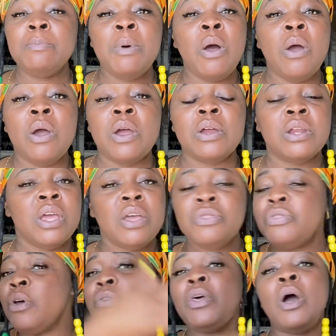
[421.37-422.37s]
part,
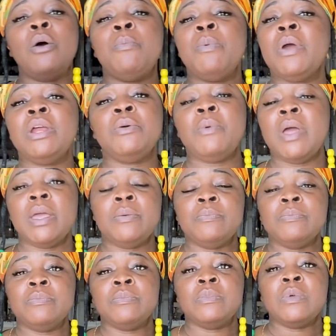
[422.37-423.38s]
throw the whole brain away.
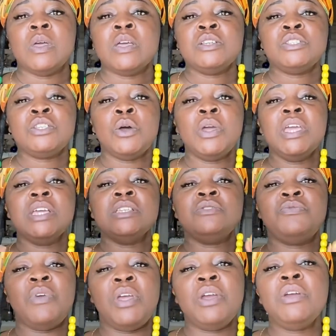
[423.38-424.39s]
So it is
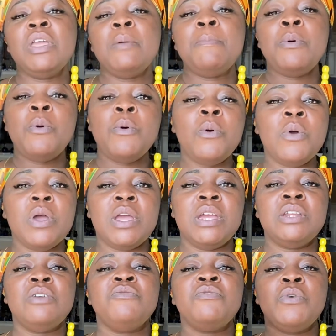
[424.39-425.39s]
very
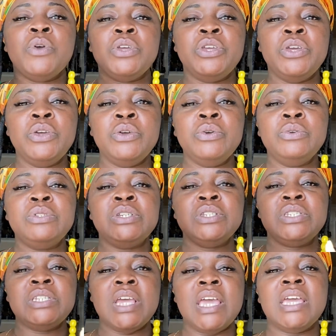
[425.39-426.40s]
important for you to
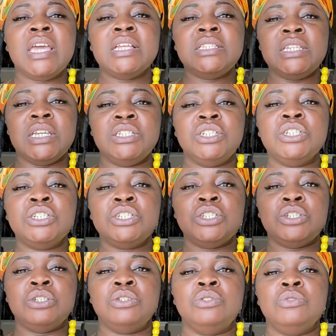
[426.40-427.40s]
take attention
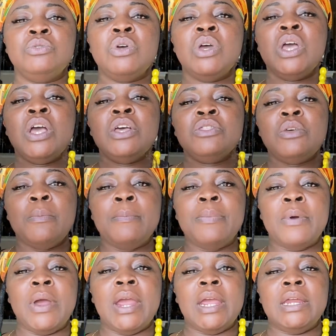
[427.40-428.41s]
to the
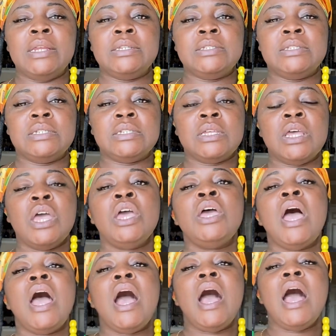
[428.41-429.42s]
braids.
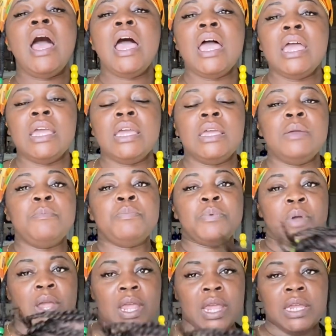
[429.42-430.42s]
I
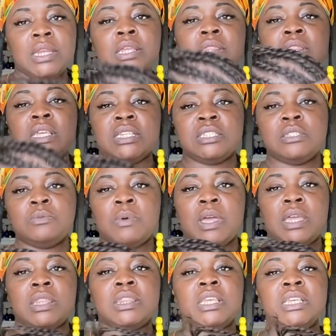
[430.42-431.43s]
braid this
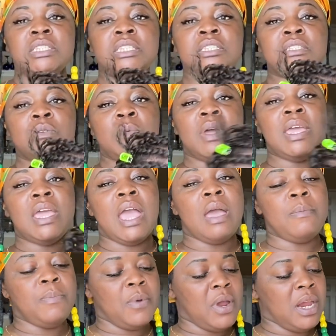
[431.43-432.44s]
way. This is the way
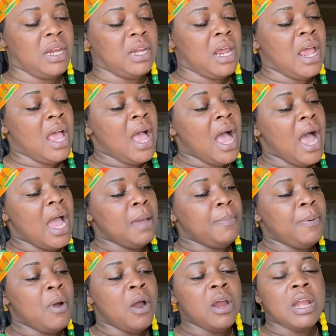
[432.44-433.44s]
I braid. I
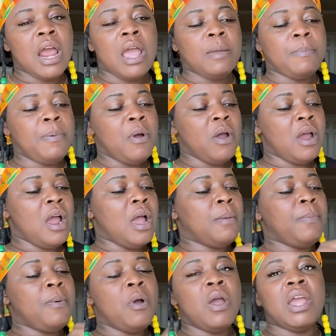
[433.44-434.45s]
part, I part, I
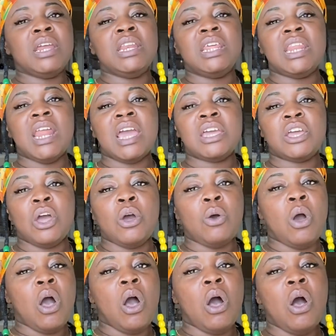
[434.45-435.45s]
part, and then I go
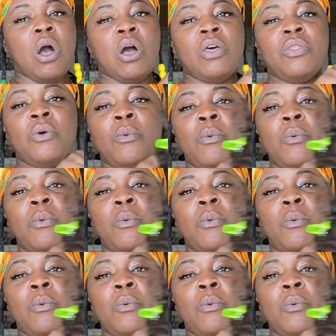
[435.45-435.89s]
all the